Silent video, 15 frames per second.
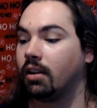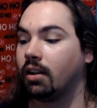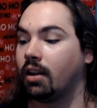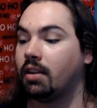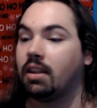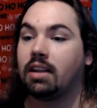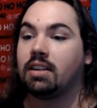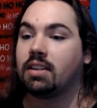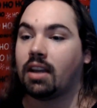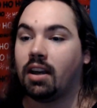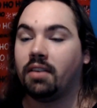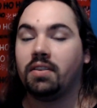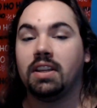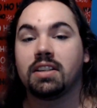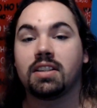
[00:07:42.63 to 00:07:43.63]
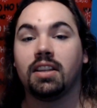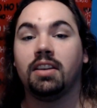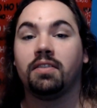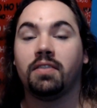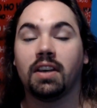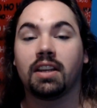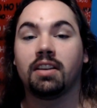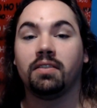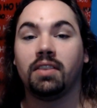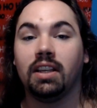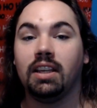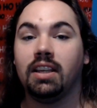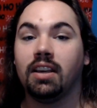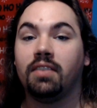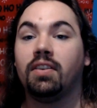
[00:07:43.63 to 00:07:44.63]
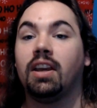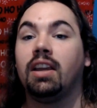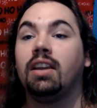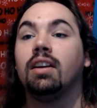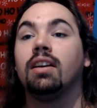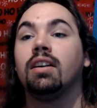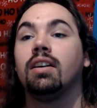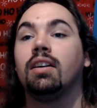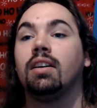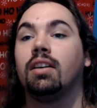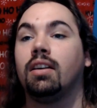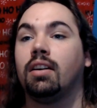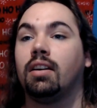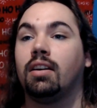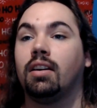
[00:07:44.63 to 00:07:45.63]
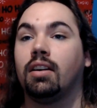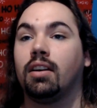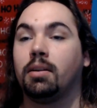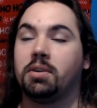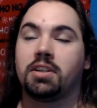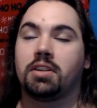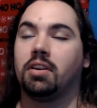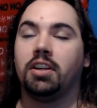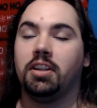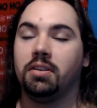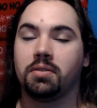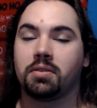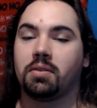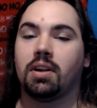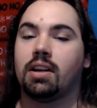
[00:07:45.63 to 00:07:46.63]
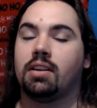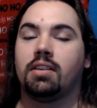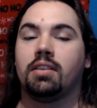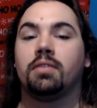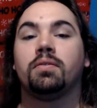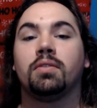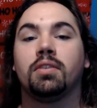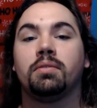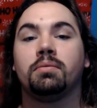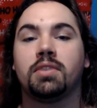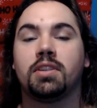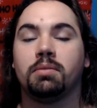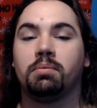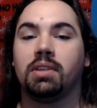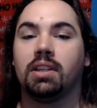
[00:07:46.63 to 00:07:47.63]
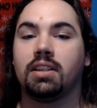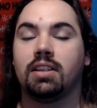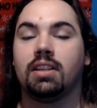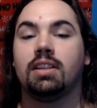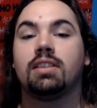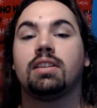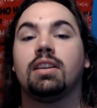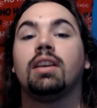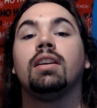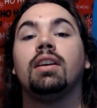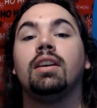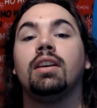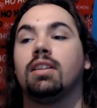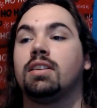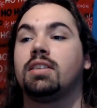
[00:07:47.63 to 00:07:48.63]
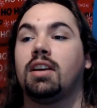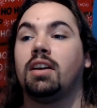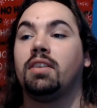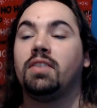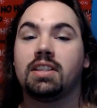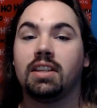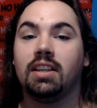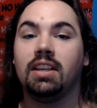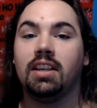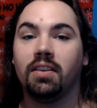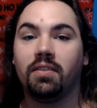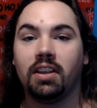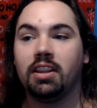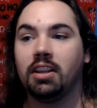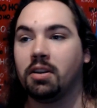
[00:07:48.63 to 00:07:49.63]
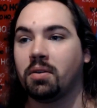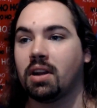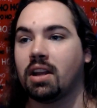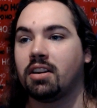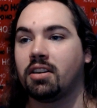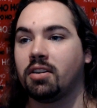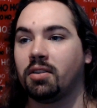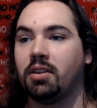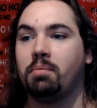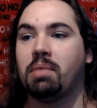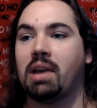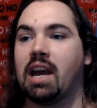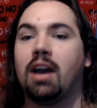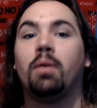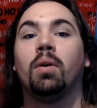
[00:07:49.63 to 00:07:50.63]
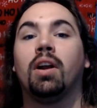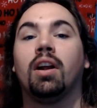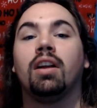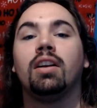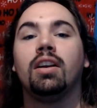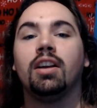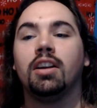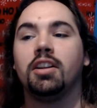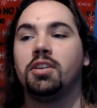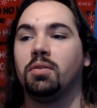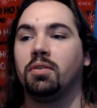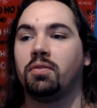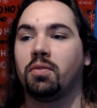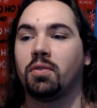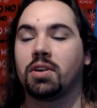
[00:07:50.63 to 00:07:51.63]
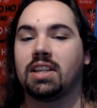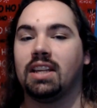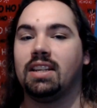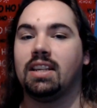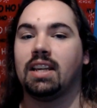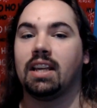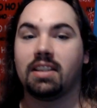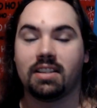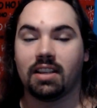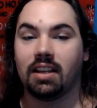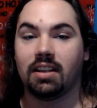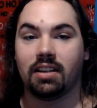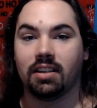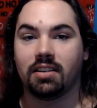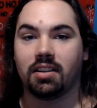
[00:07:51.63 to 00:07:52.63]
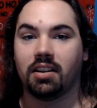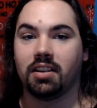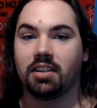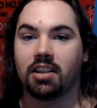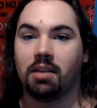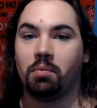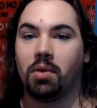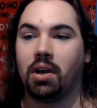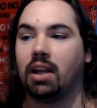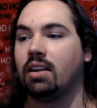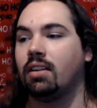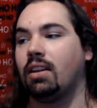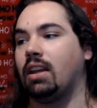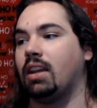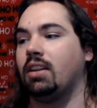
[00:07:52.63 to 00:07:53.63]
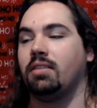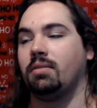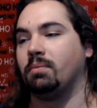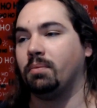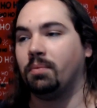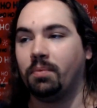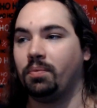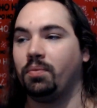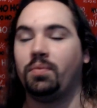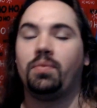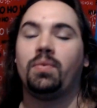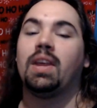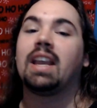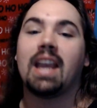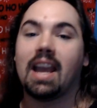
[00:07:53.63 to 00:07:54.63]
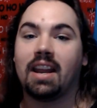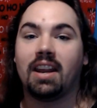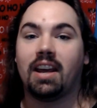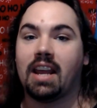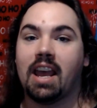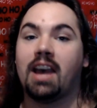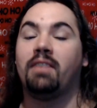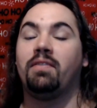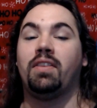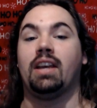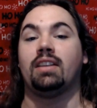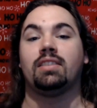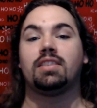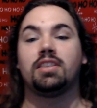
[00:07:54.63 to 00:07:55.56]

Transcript: And that is obviously effectively giving, I'm just going to use creditor for simplicity's sake, that is obviously giving the creditor the power to enforce a death sentence on someone, and they cannot have that.